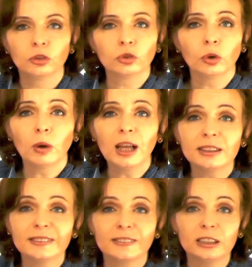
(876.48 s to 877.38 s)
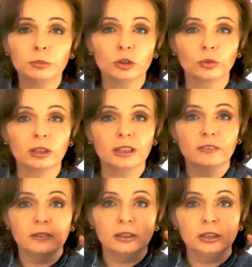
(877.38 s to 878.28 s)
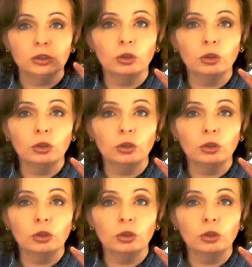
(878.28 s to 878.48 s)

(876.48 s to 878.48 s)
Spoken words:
So while the steam is releasing,